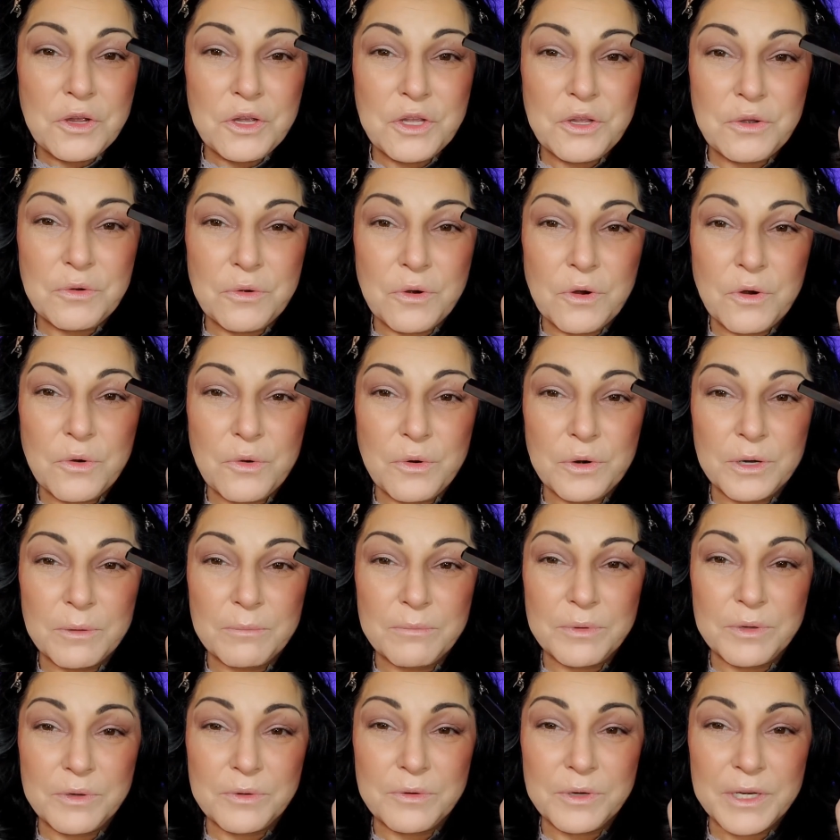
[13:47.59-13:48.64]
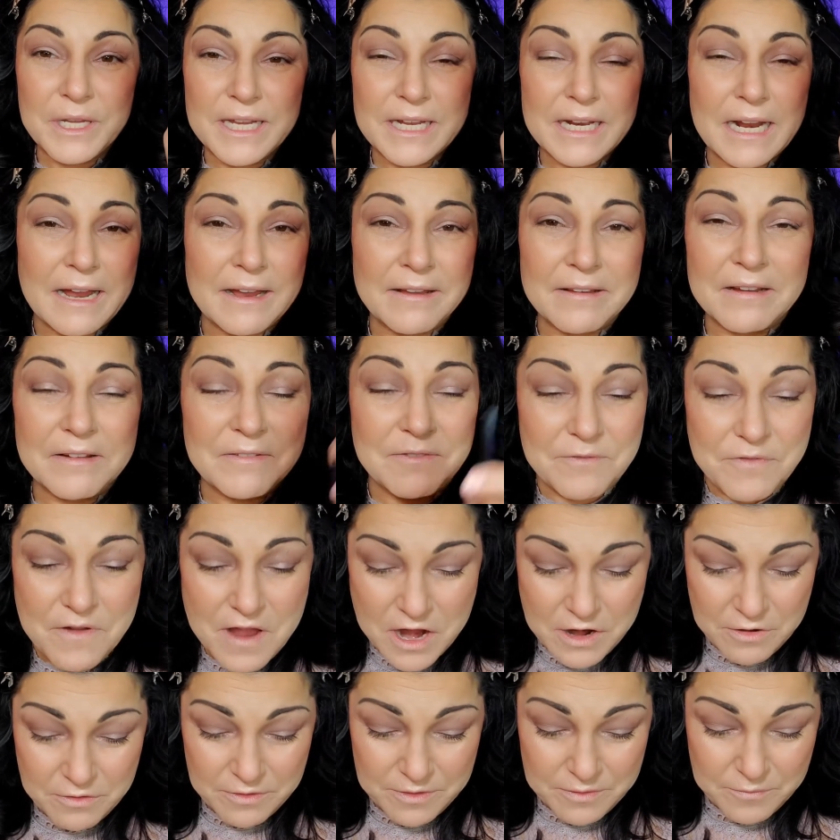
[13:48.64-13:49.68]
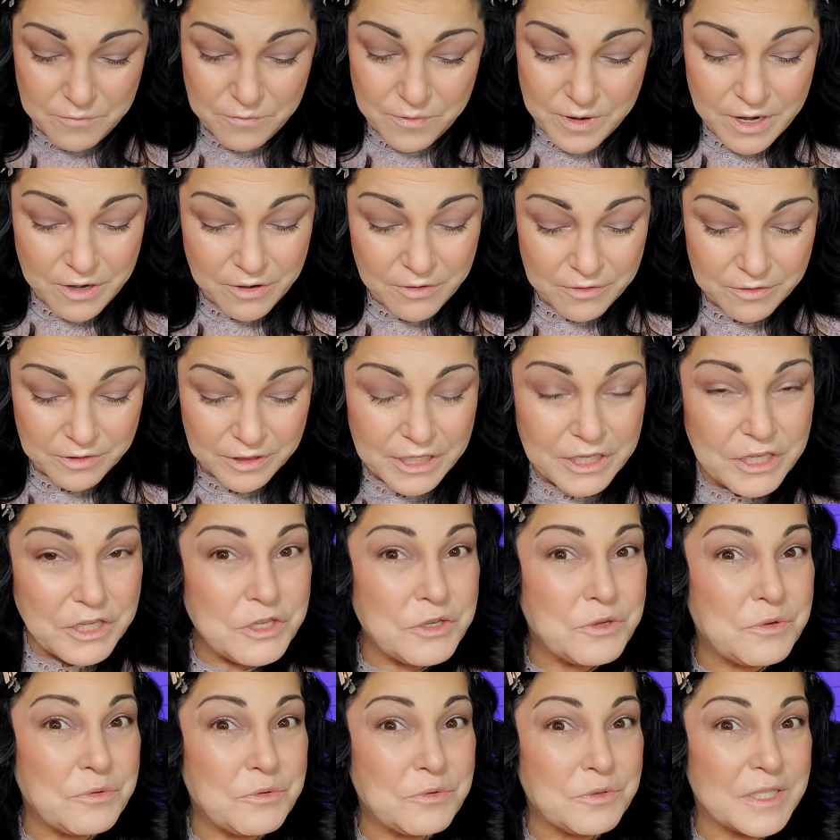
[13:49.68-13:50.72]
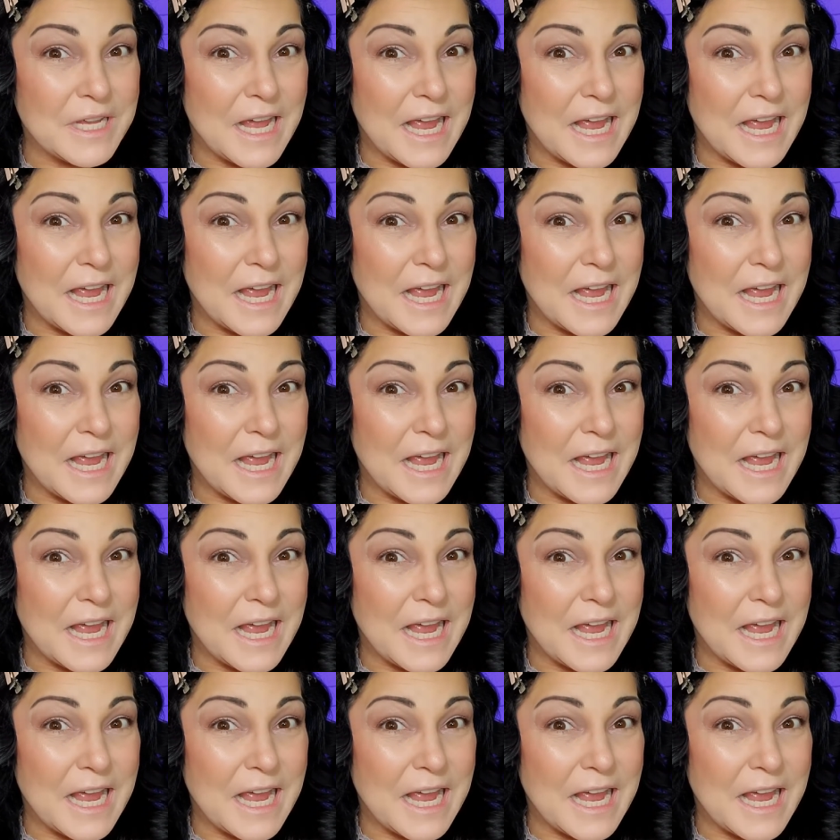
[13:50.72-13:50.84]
Huda Beauty. I very rarely use